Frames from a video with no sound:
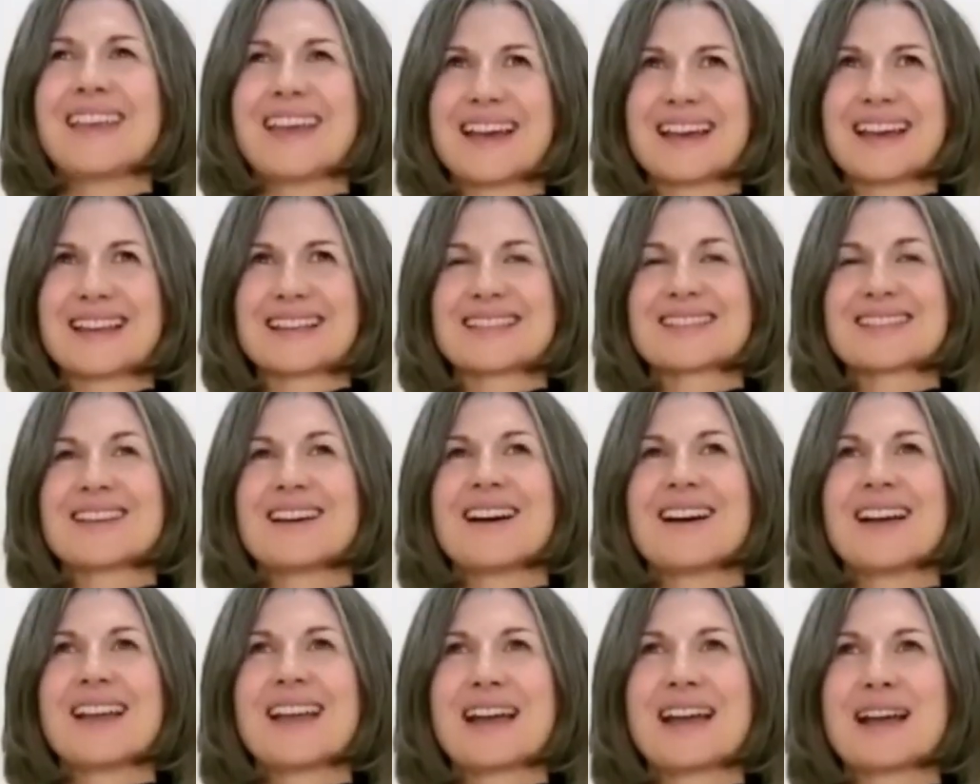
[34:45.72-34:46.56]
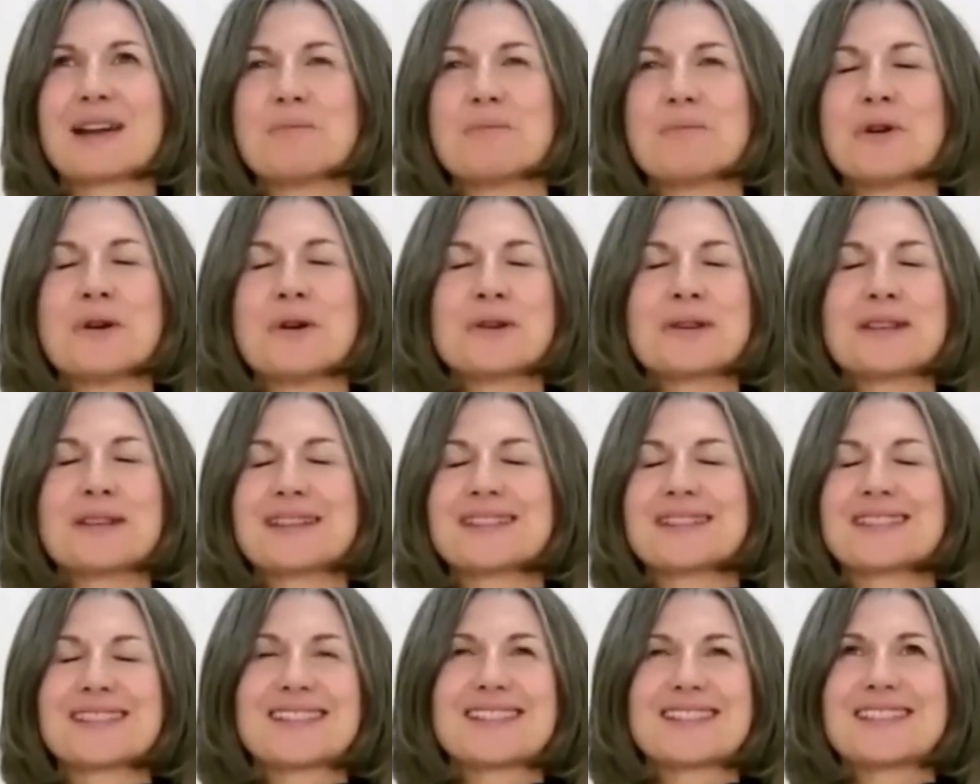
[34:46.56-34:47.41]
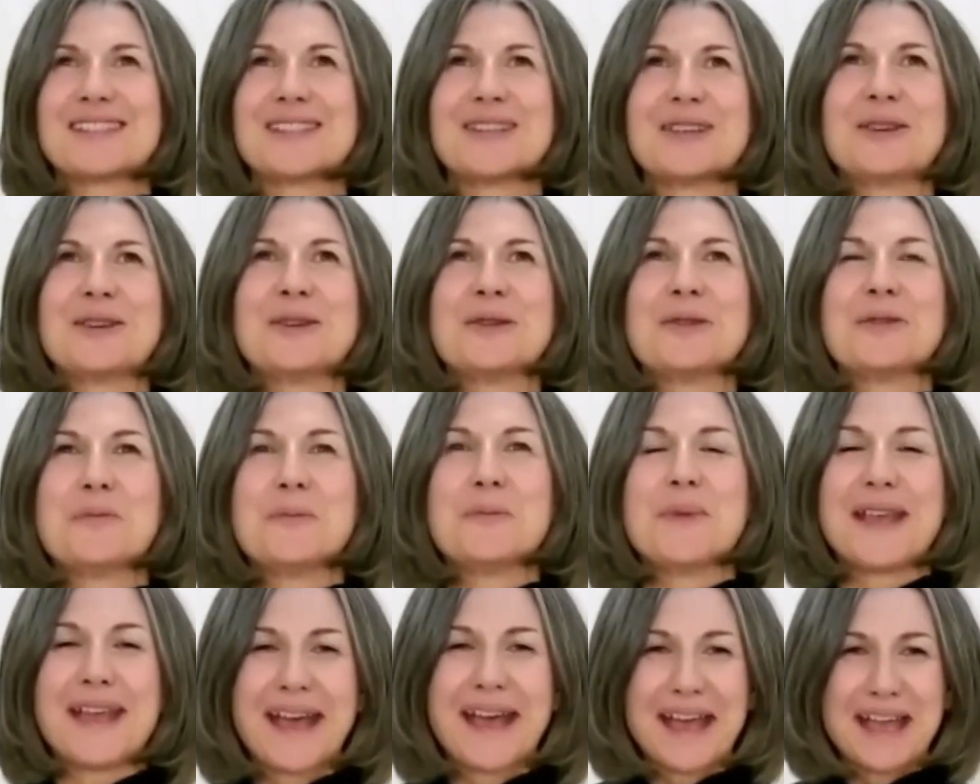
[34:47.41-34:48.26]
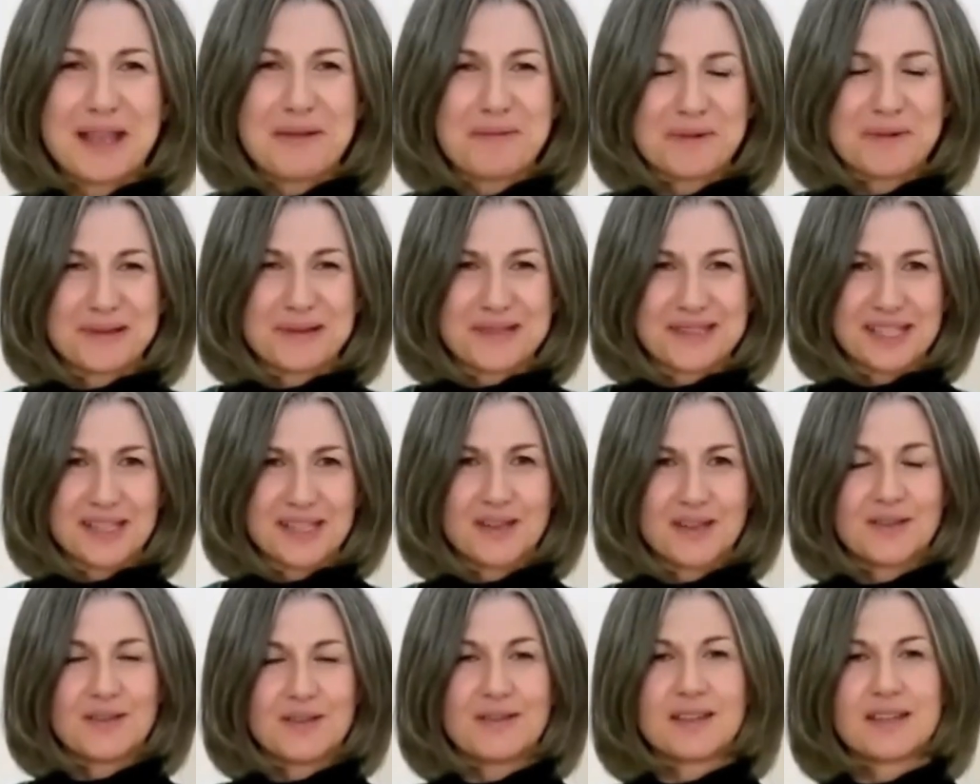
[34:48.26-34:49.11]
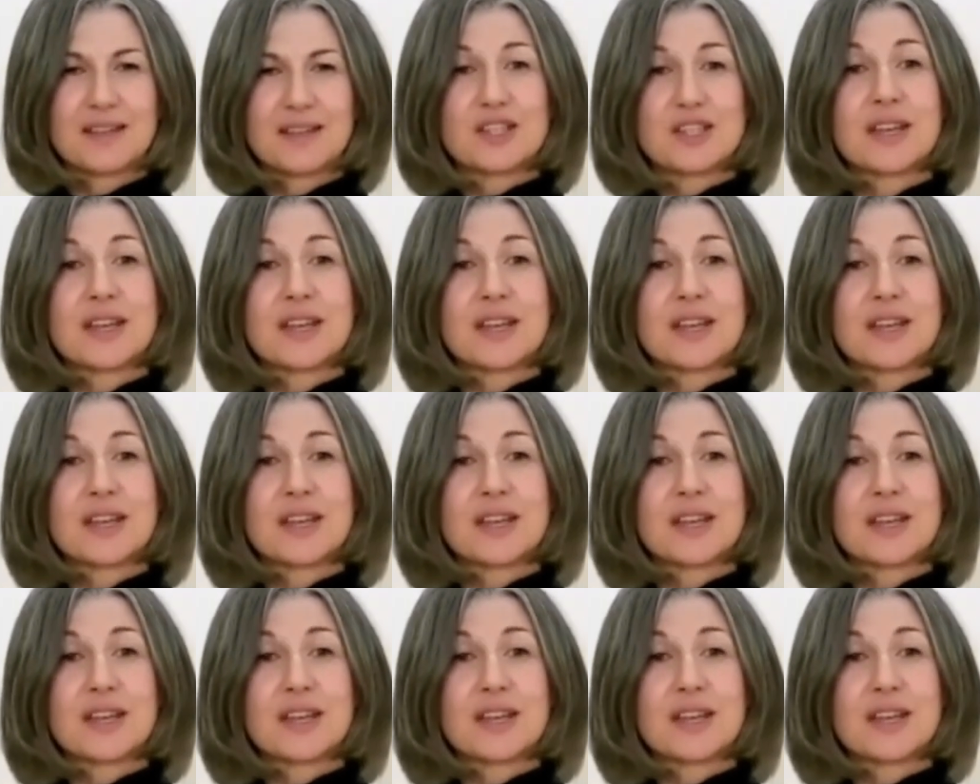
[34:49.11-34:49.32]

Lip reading: Yes, I am honored to be able to